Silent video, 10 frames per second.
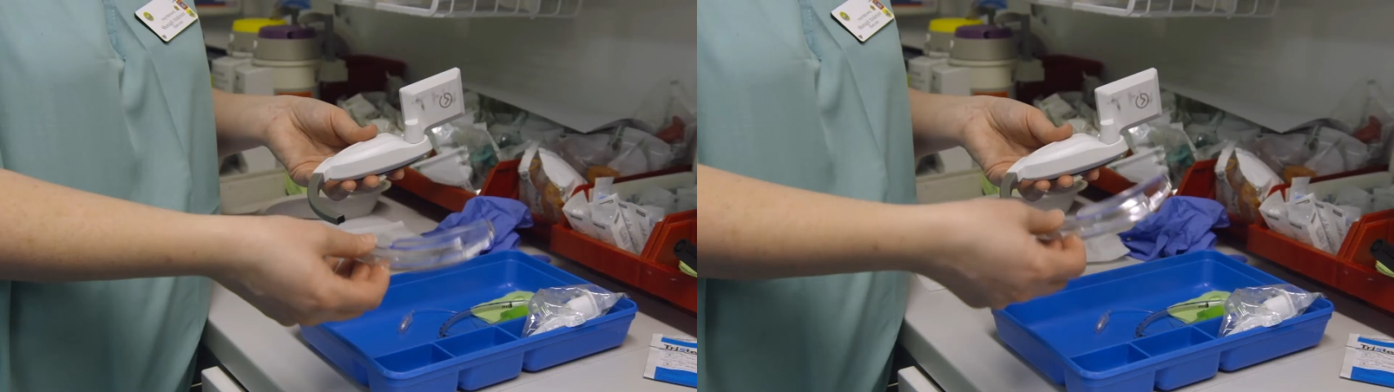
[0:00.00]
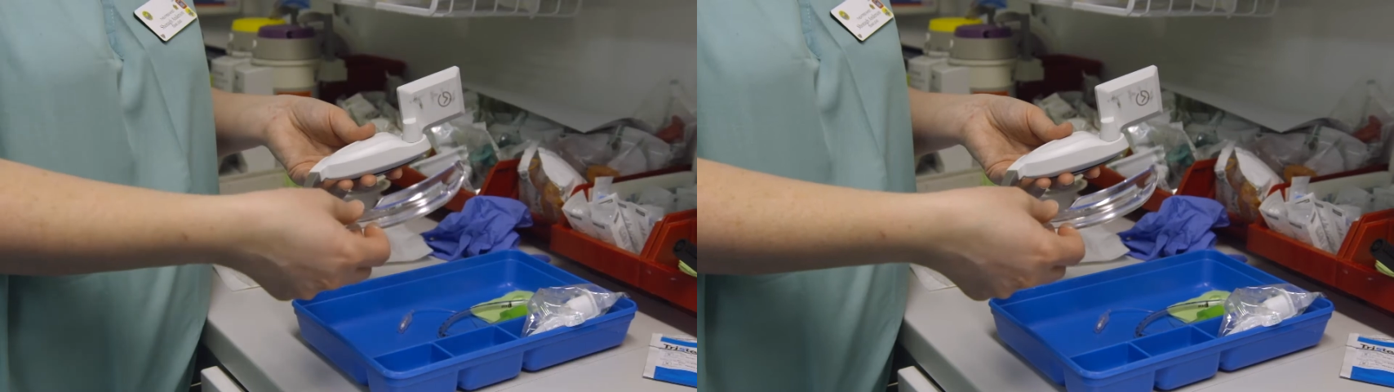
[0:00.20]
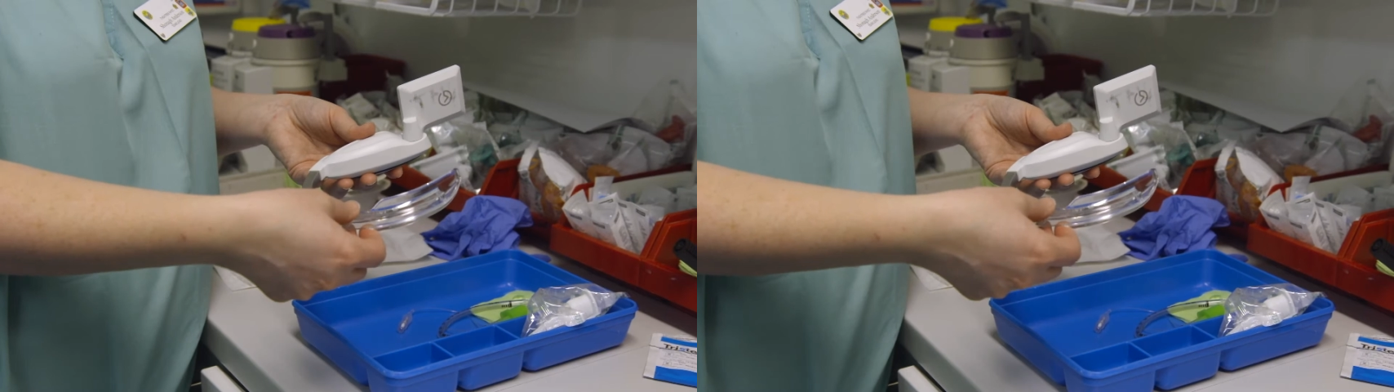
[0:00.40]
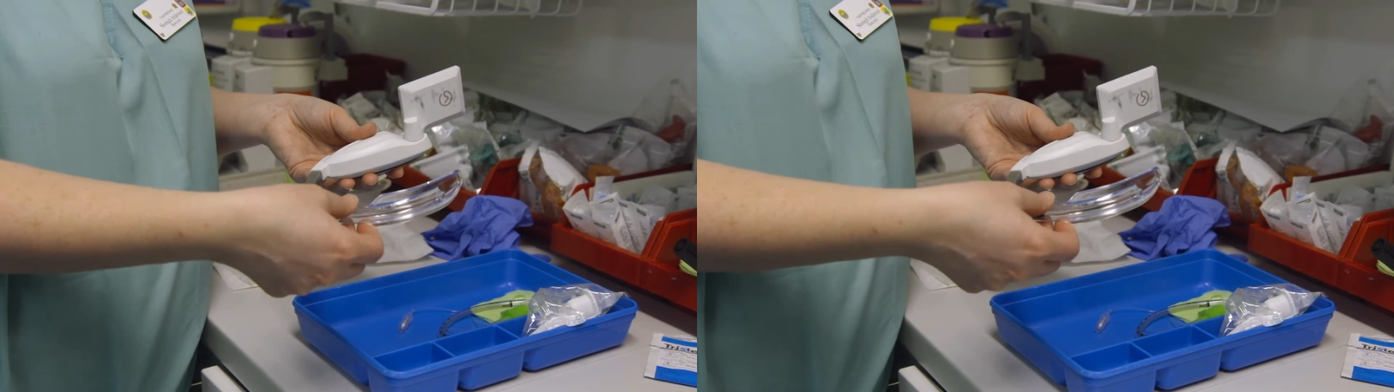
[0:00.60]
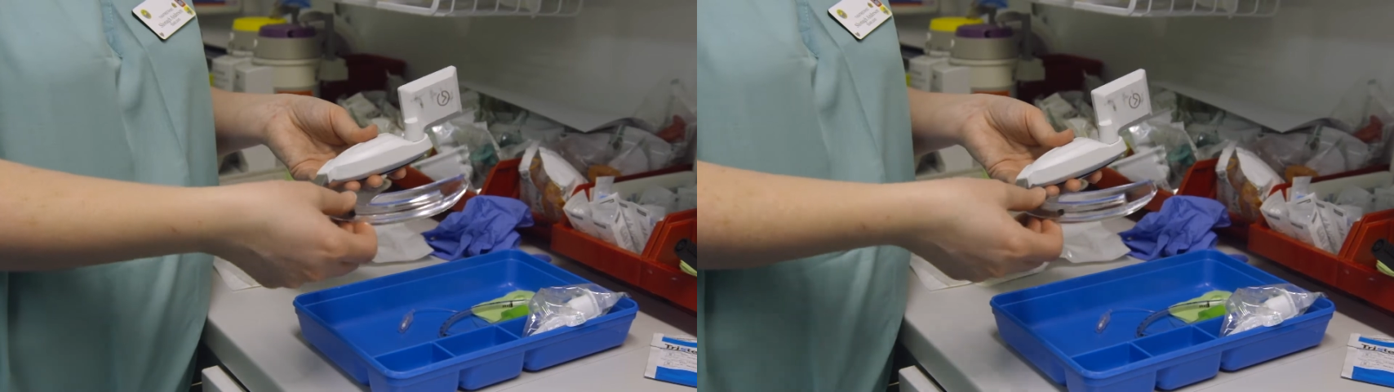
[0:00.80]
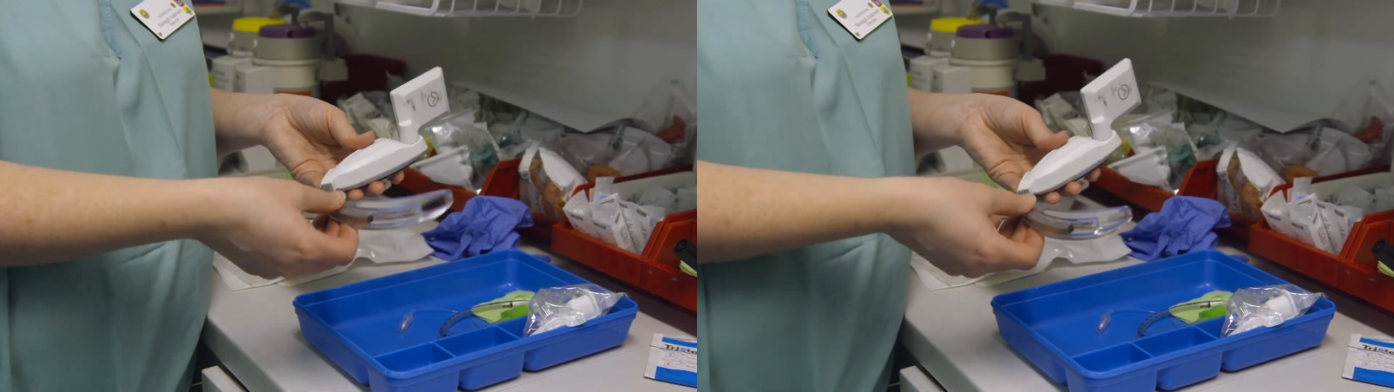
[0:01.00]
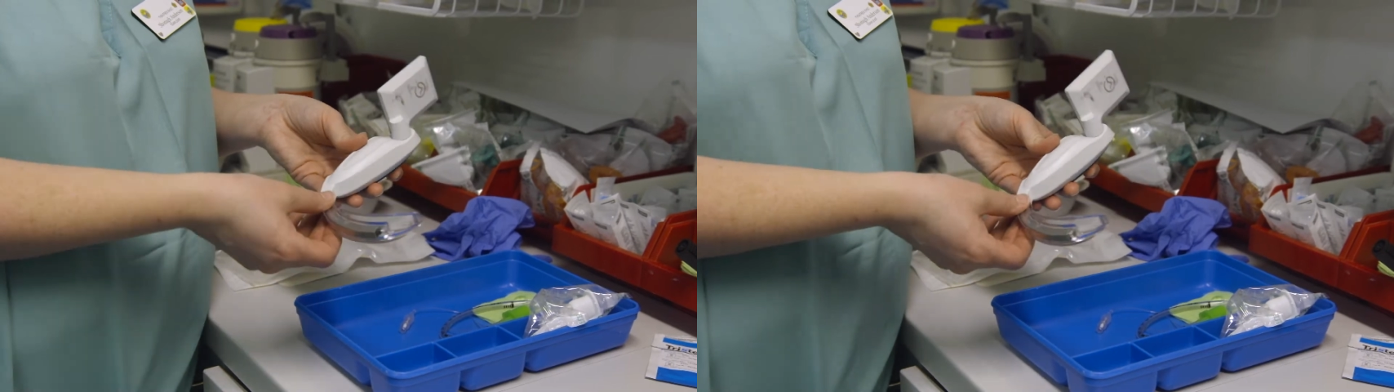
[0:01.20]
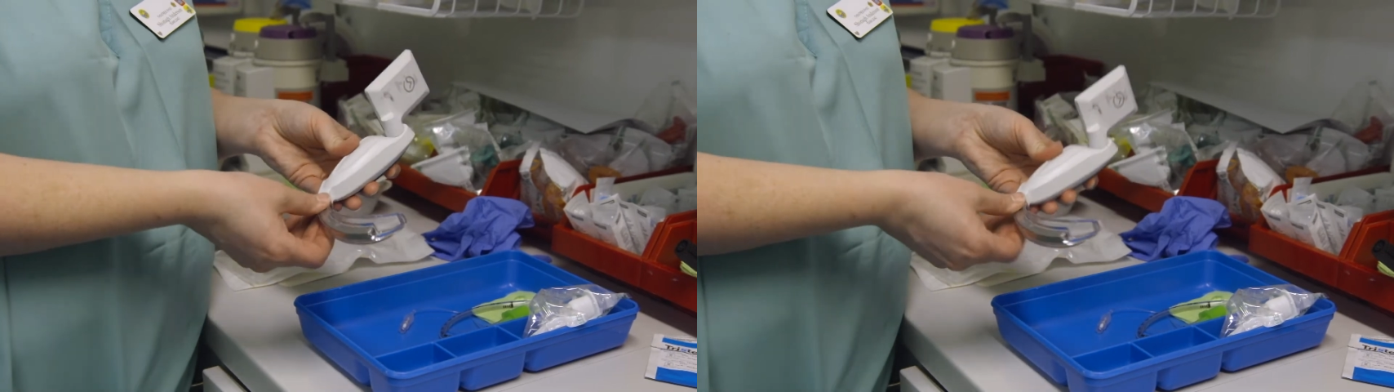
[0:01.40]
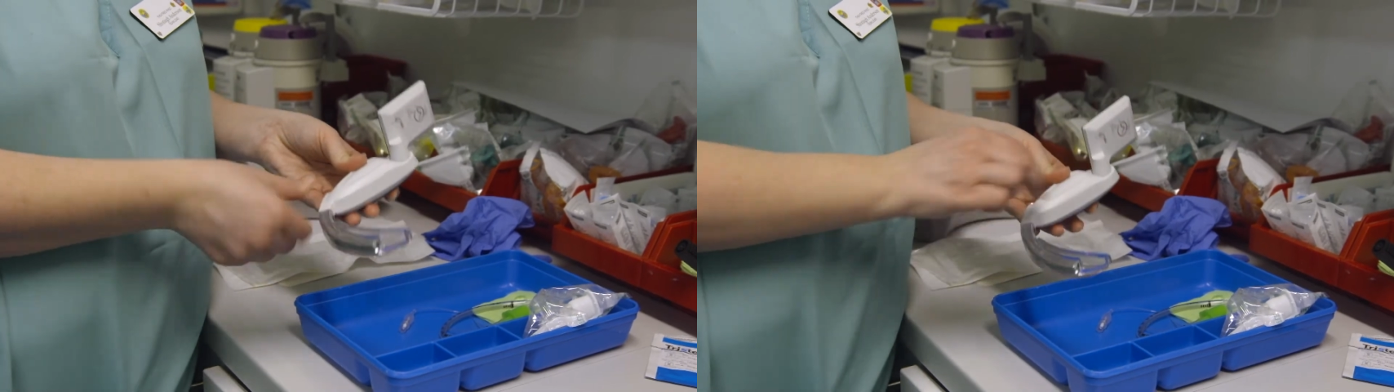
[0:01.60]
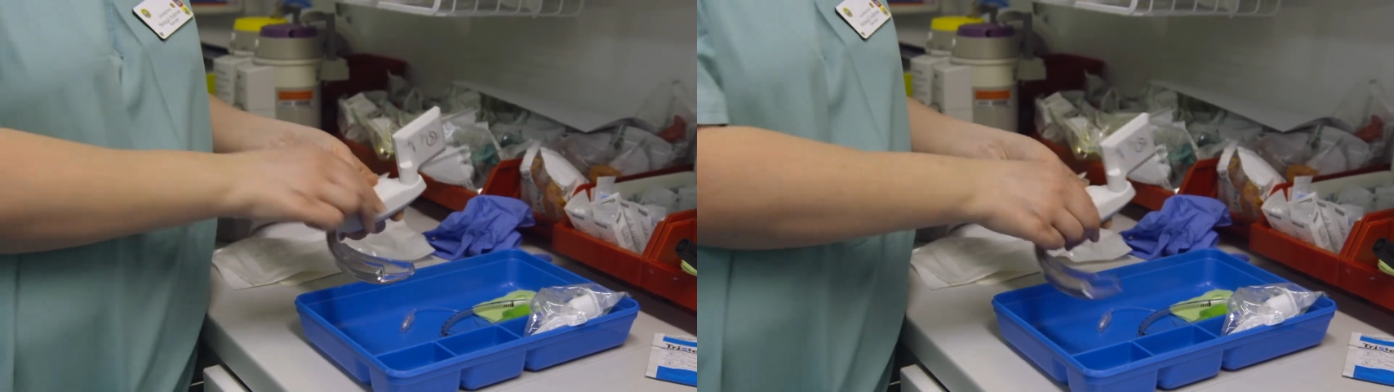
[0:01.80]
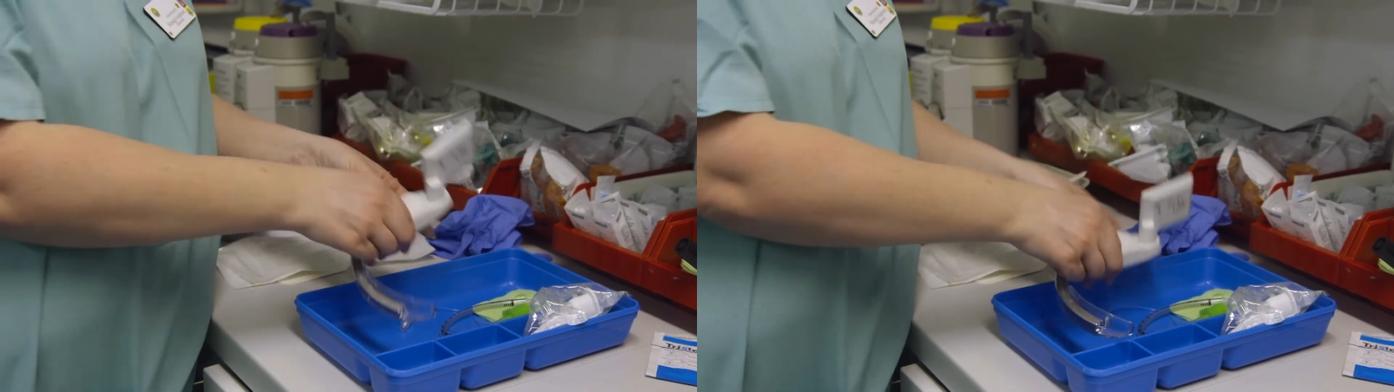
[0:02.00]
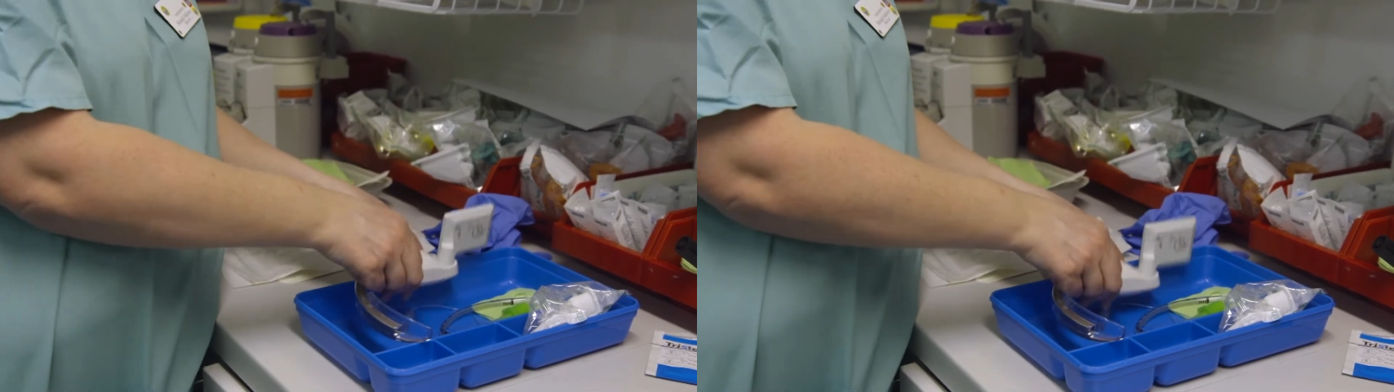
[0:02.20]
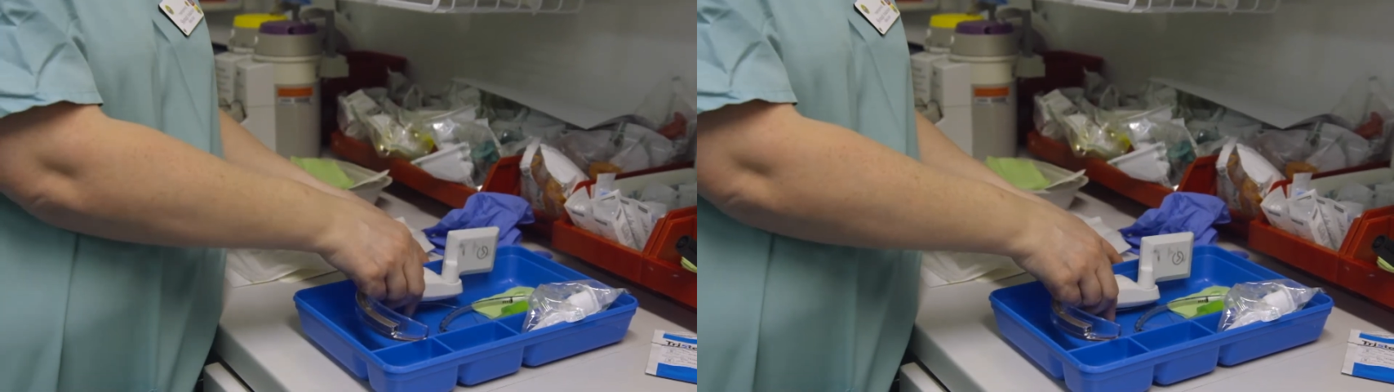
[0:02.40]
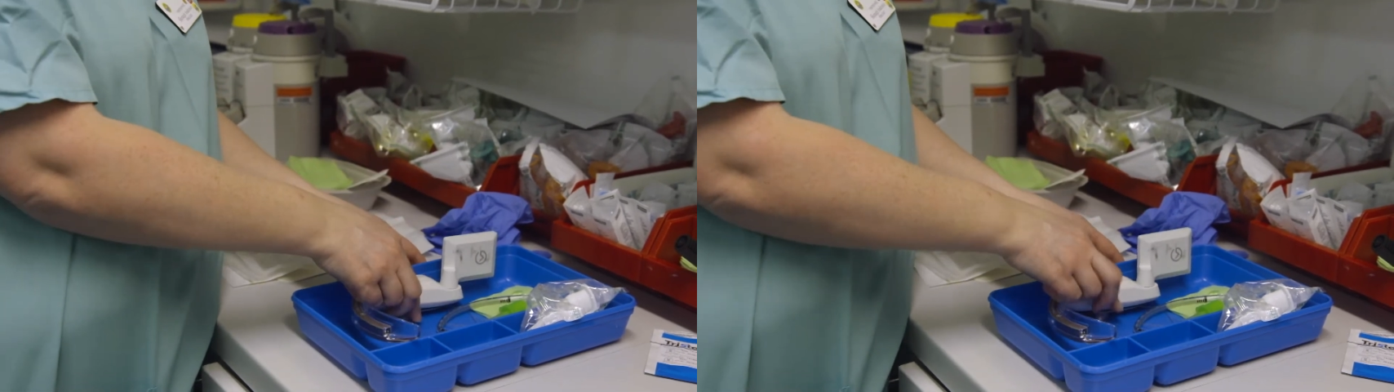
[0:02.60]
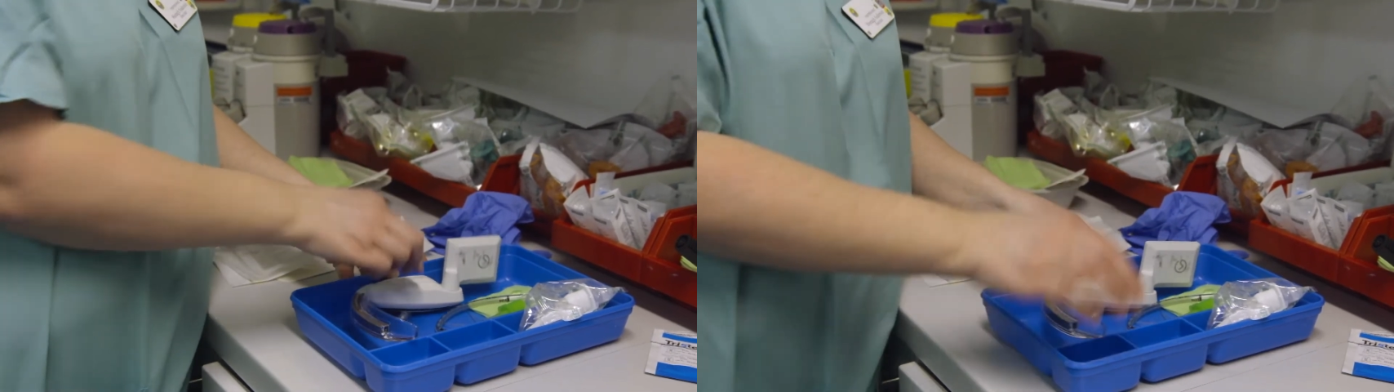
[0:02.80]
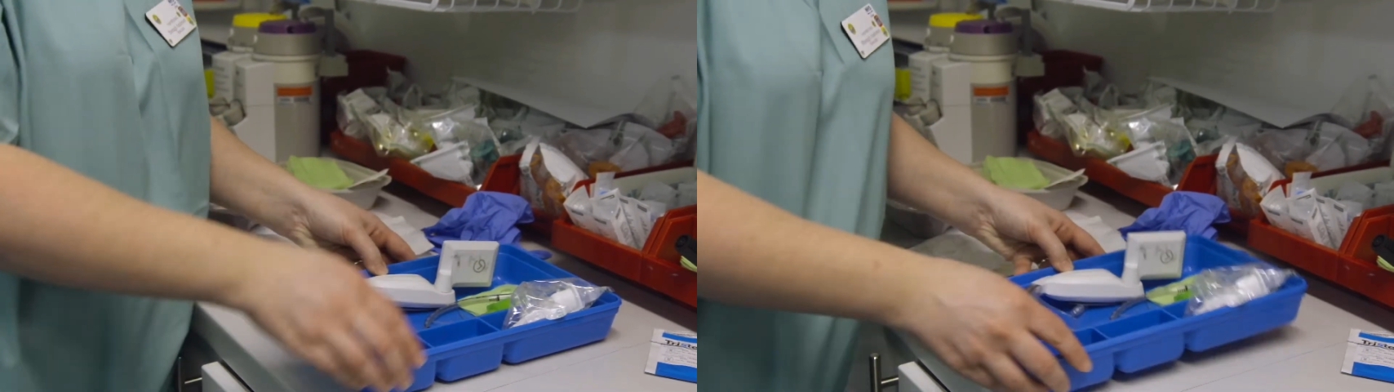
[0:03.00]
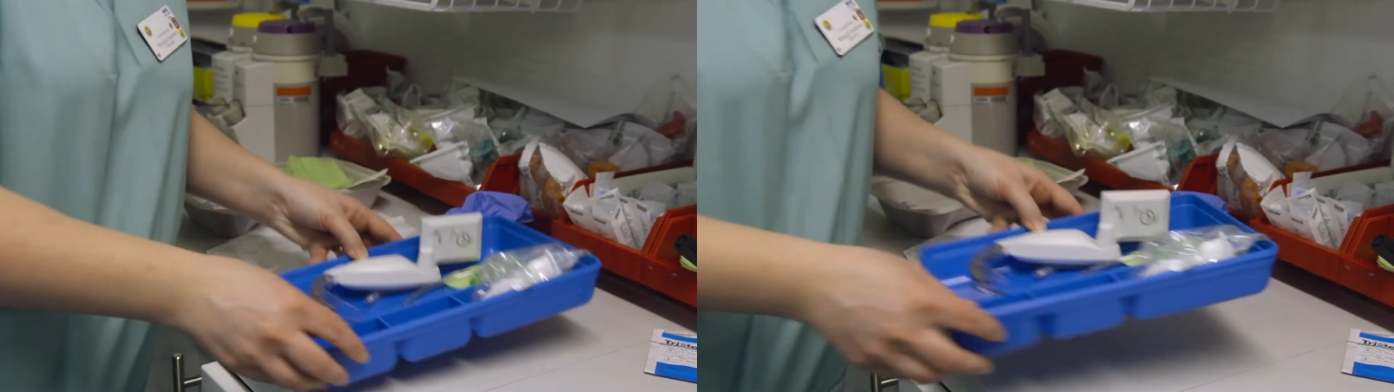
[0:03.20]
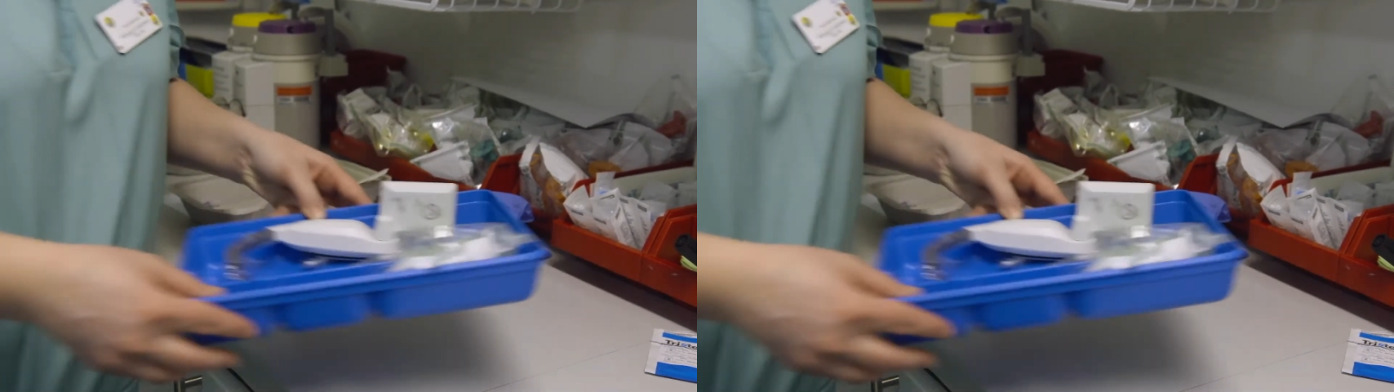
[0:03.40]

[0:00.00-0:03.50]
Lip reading: No face is visible, so there are no lips to read.